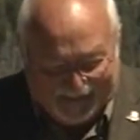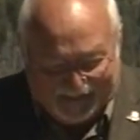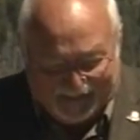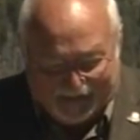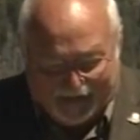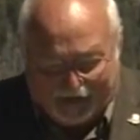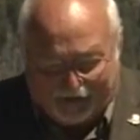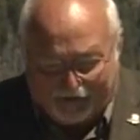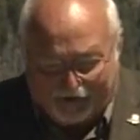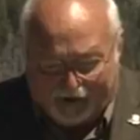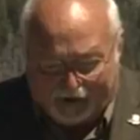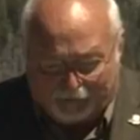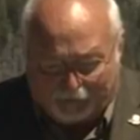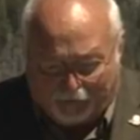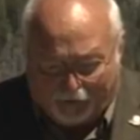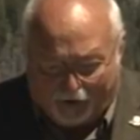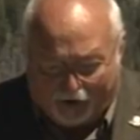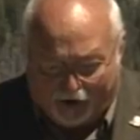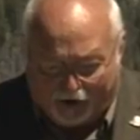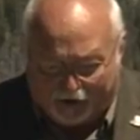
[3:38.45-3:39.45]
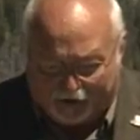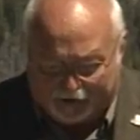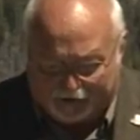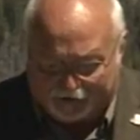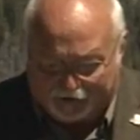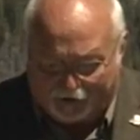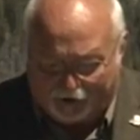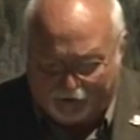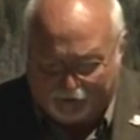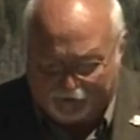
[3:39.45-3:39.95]
The Adirondack Park
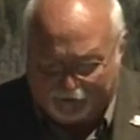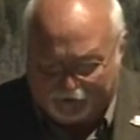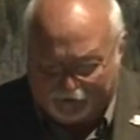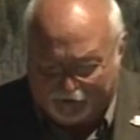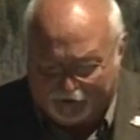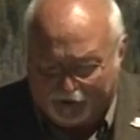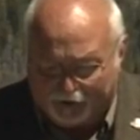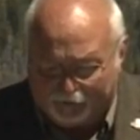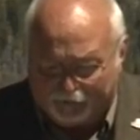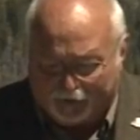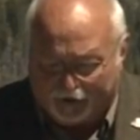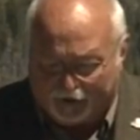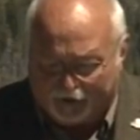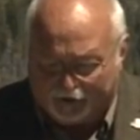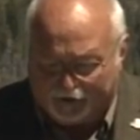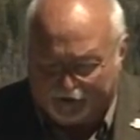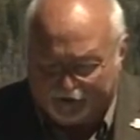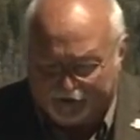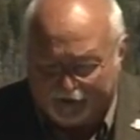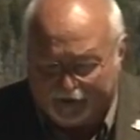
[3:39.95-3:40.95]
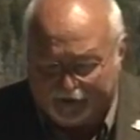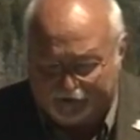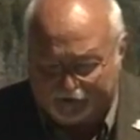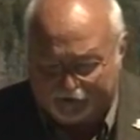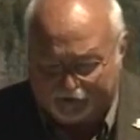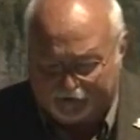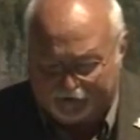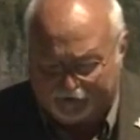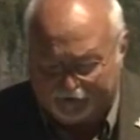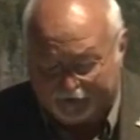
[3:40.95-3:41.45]
is home to an unparalleled
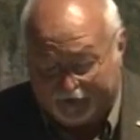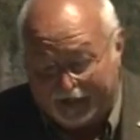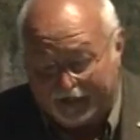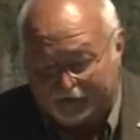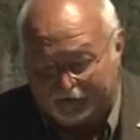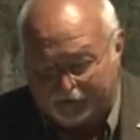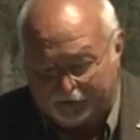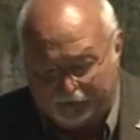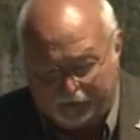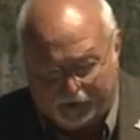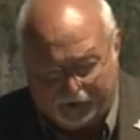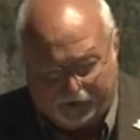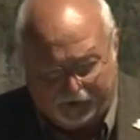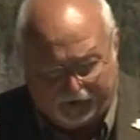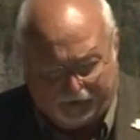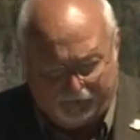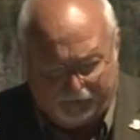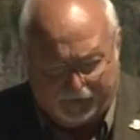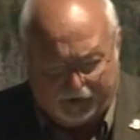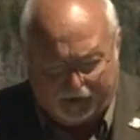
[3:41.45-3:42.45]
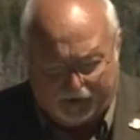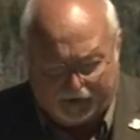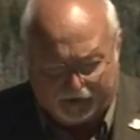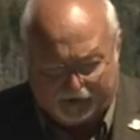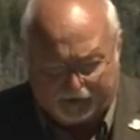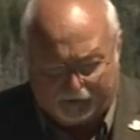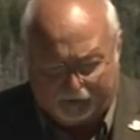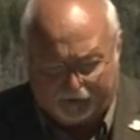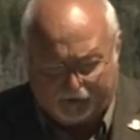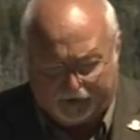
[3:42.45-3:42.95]
natural beauty
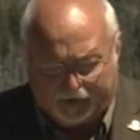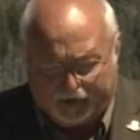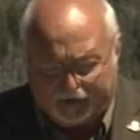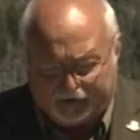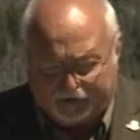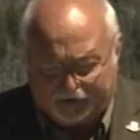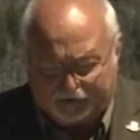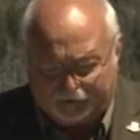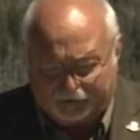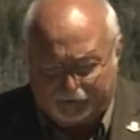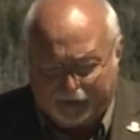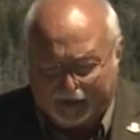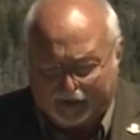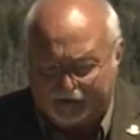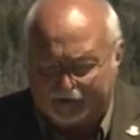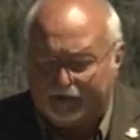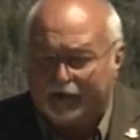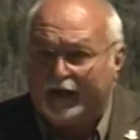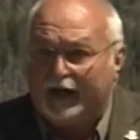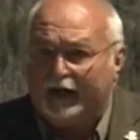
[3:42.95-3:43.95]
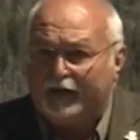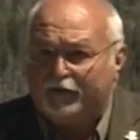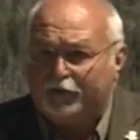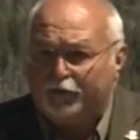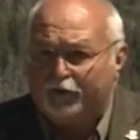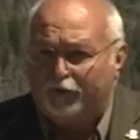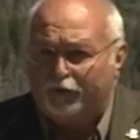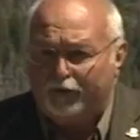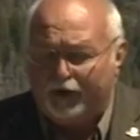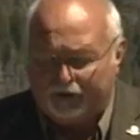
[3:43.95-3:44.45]
and some of the nation's best
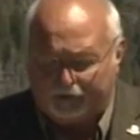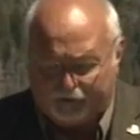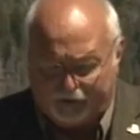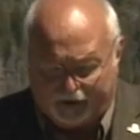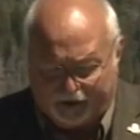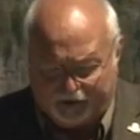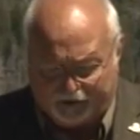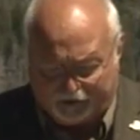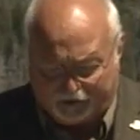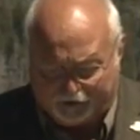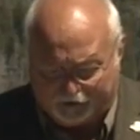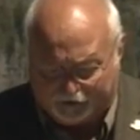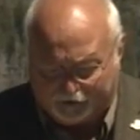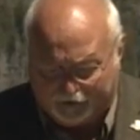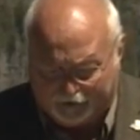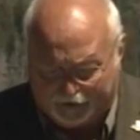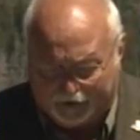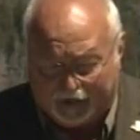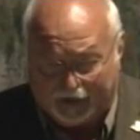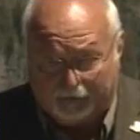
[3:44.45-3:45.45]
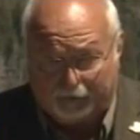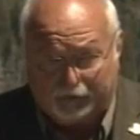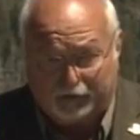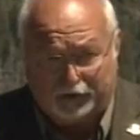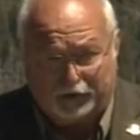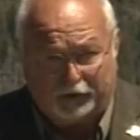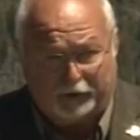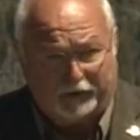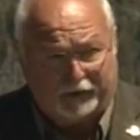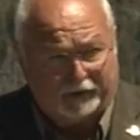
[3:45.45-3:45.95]
outdoor recreational
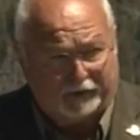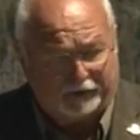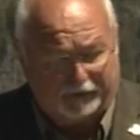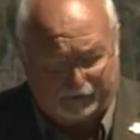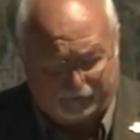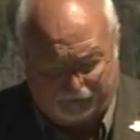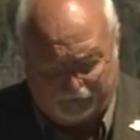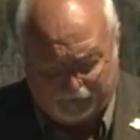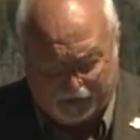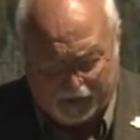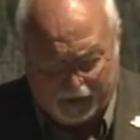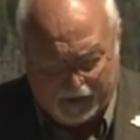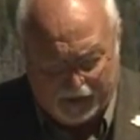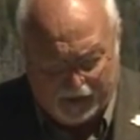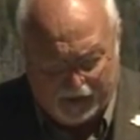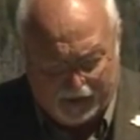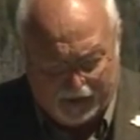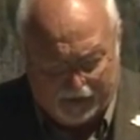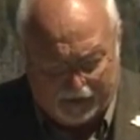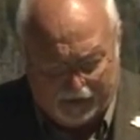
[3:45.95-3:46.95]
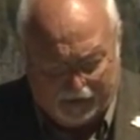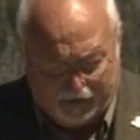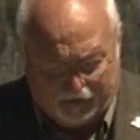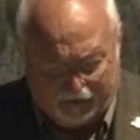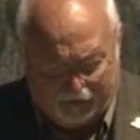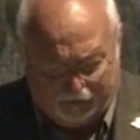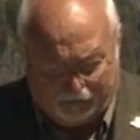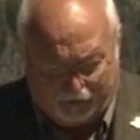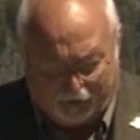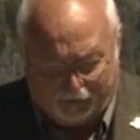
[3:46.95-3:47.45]
opportunities.
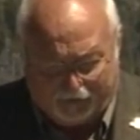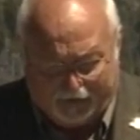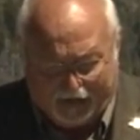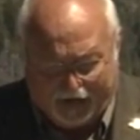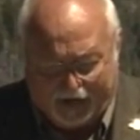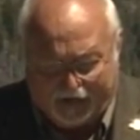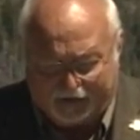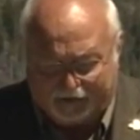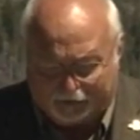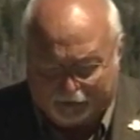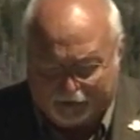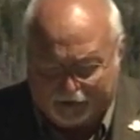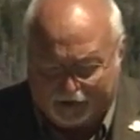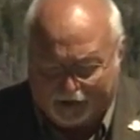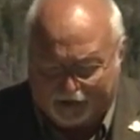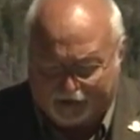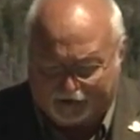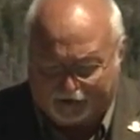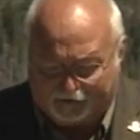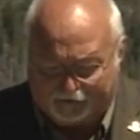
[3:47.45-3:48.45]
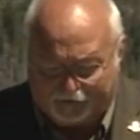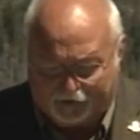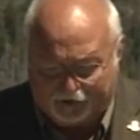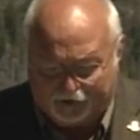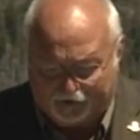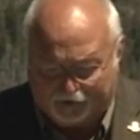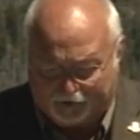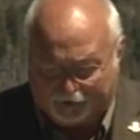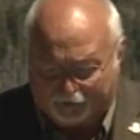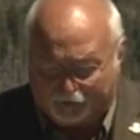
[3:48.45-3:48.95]
But beyond its majestic
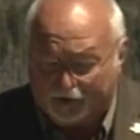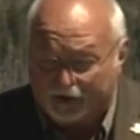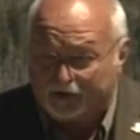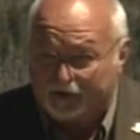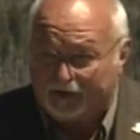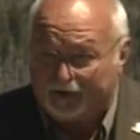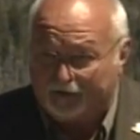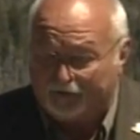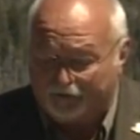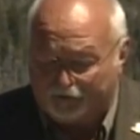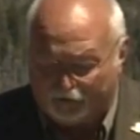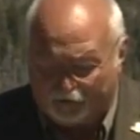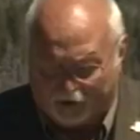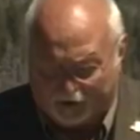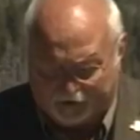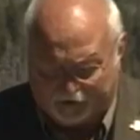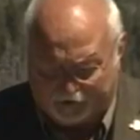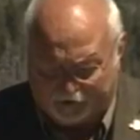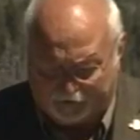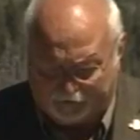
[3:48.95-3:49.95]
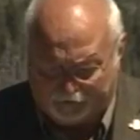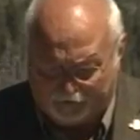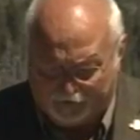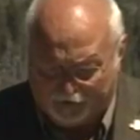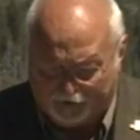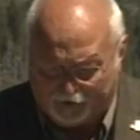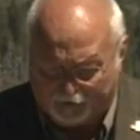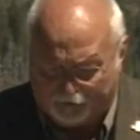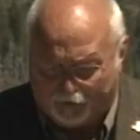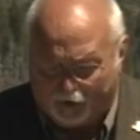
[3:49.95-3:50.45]
views and pristine forest,
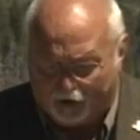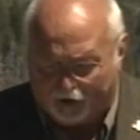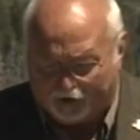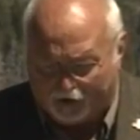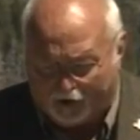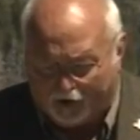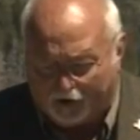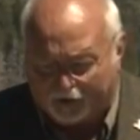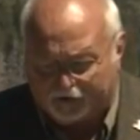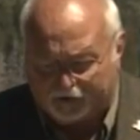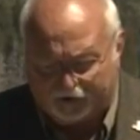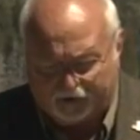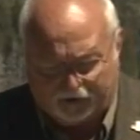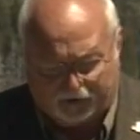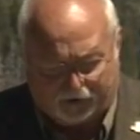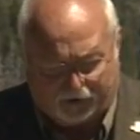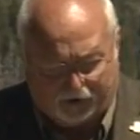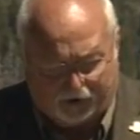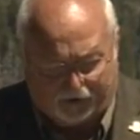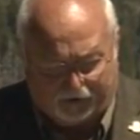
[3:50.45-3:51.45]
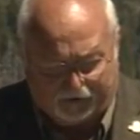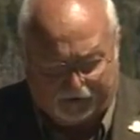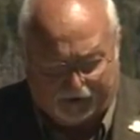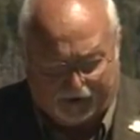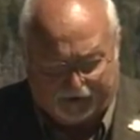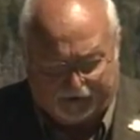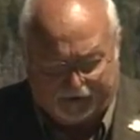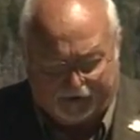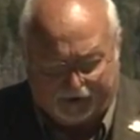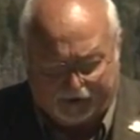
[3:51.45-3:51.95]
the park also serves
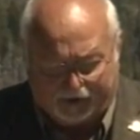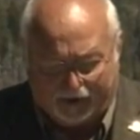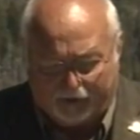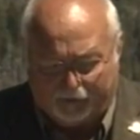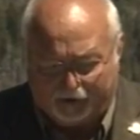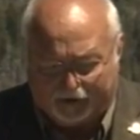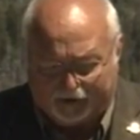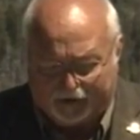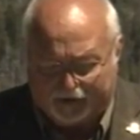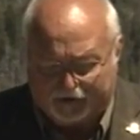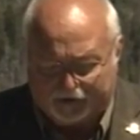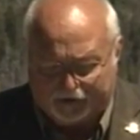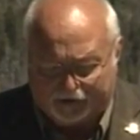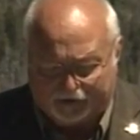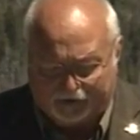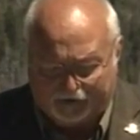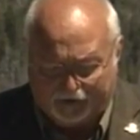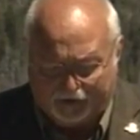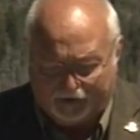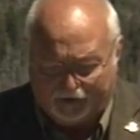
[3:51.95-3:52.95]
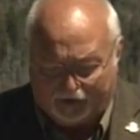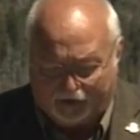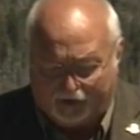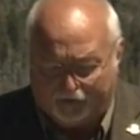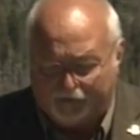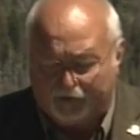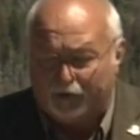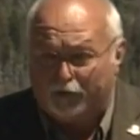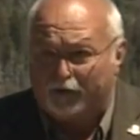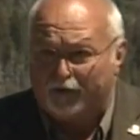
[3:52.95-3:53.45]
as the economic engine
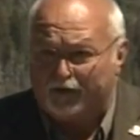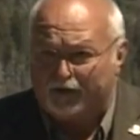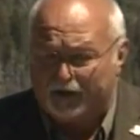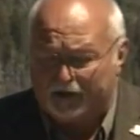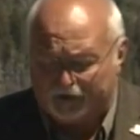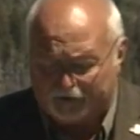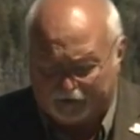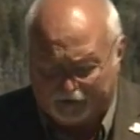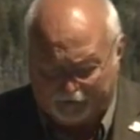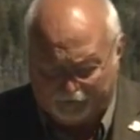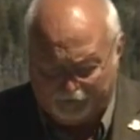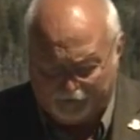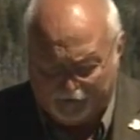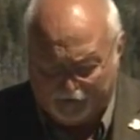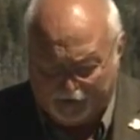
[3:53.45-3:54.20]
of the North Country